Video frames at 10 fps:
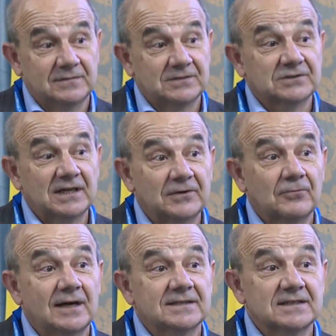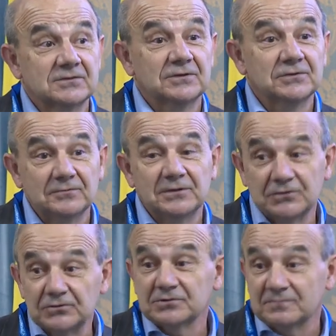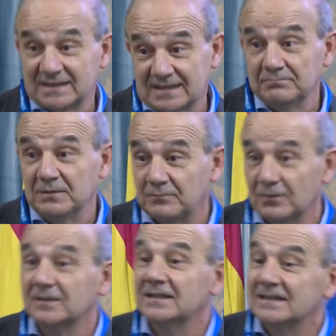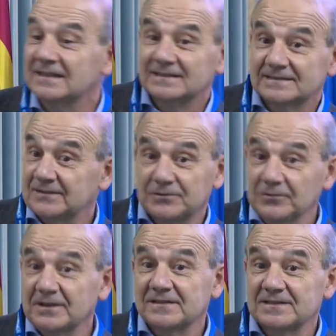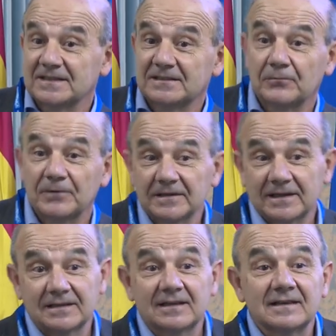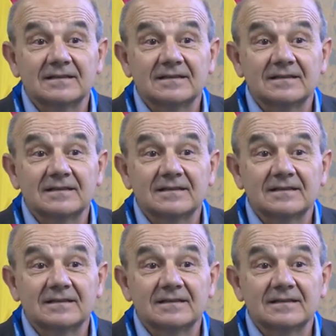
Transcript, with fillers: because otherwise it's going to be used by some people that don't understand the word, and uh,